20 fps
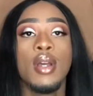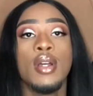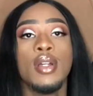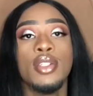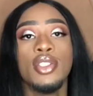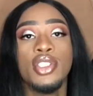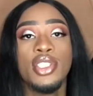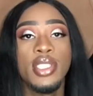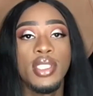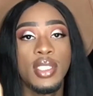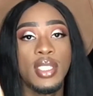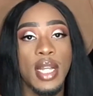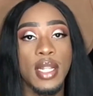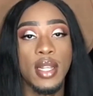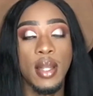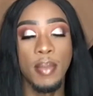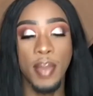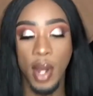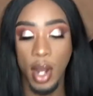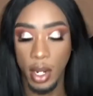she set
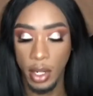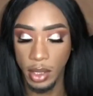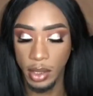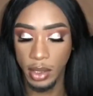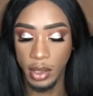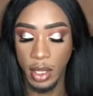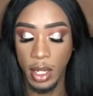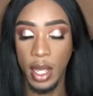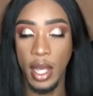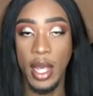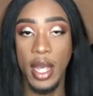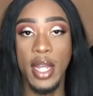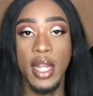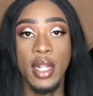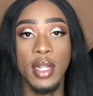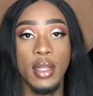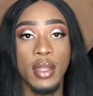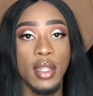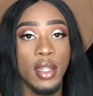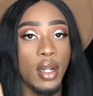the bar this year,
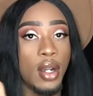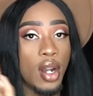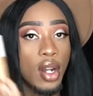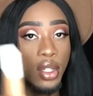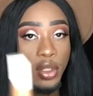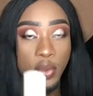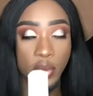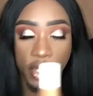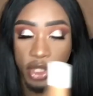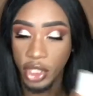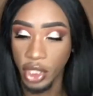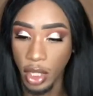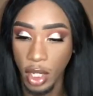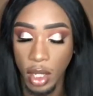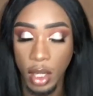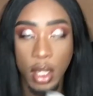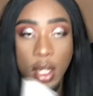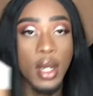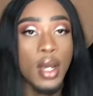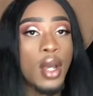and the girls were
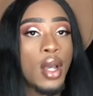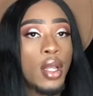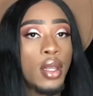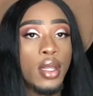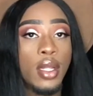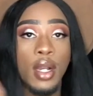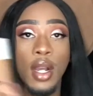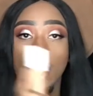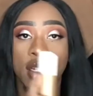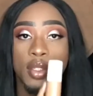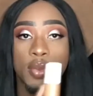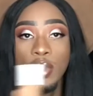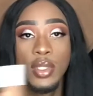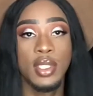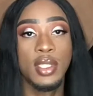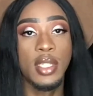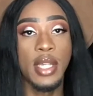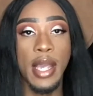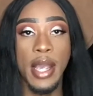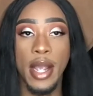shook, the girls were
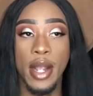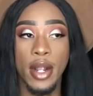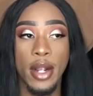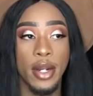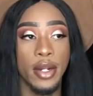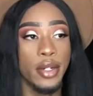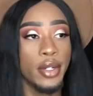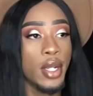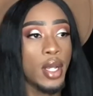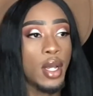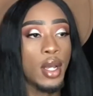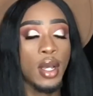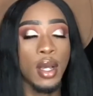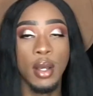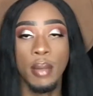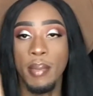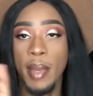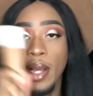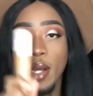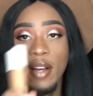scared.
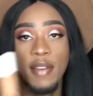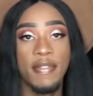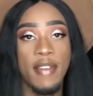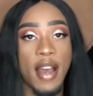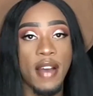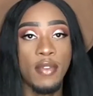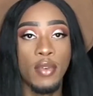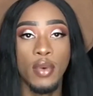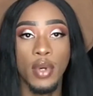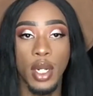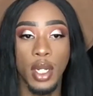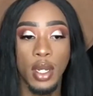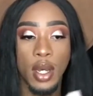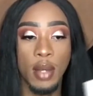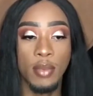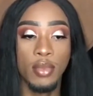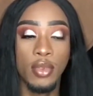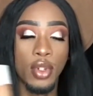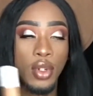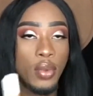Make Up Forever want to
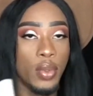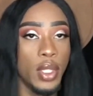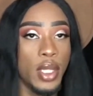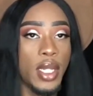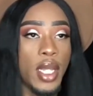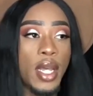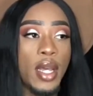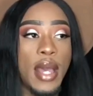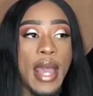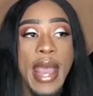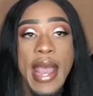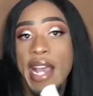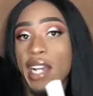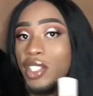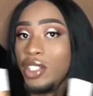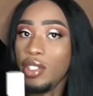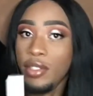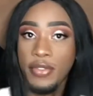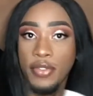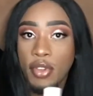come through with their
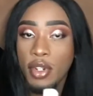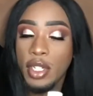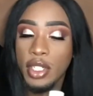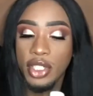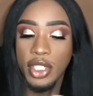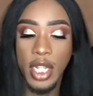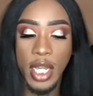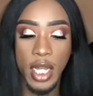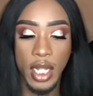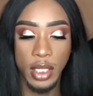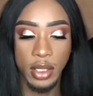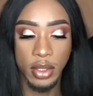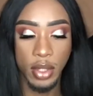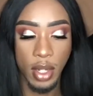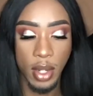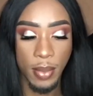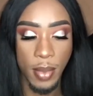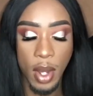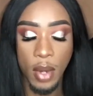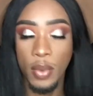ashy 40 shades
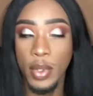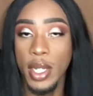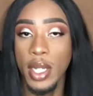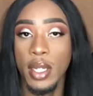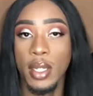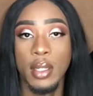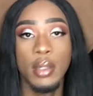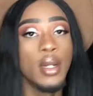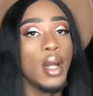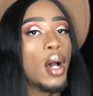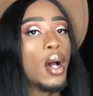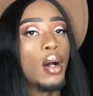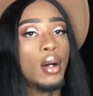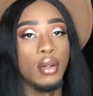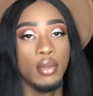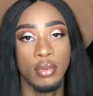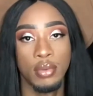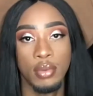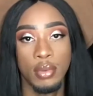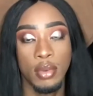talking about weed.
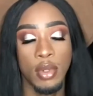No,